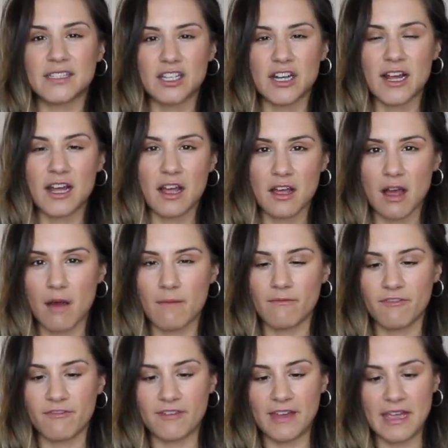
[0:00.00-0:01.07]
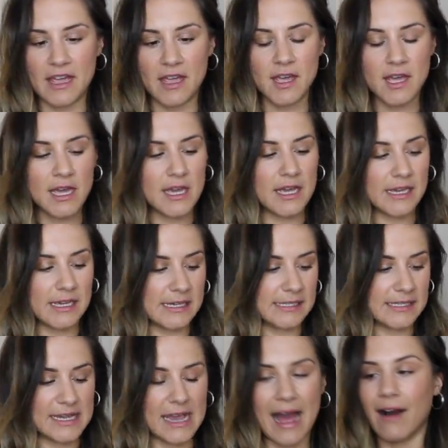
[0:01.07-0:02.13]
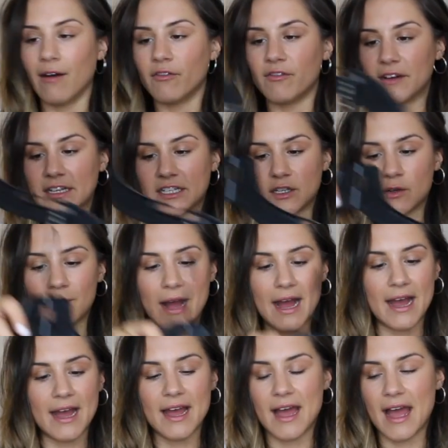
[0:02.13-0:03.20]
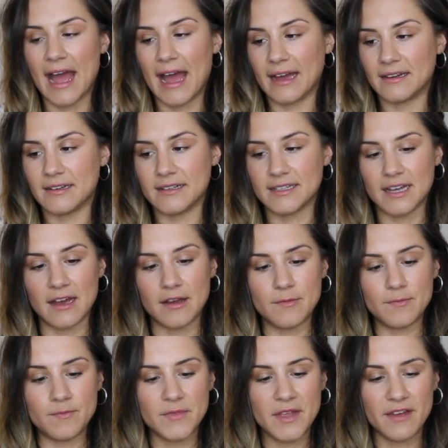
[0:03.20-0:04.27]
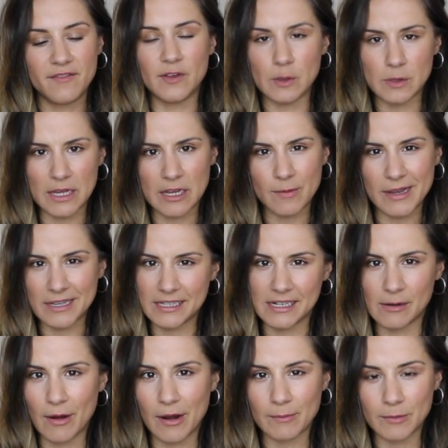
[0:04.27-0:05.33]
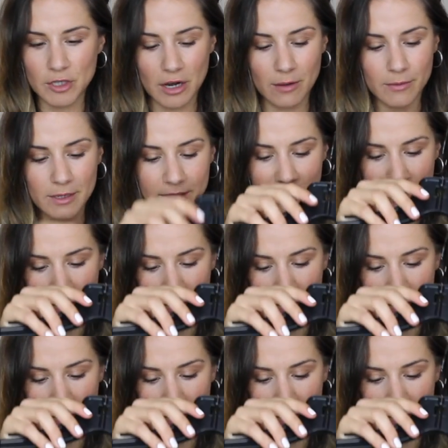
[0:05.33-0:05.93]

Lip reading: such a like comfy, easy outfit to wear, and feels like you're basically wearing pajamas,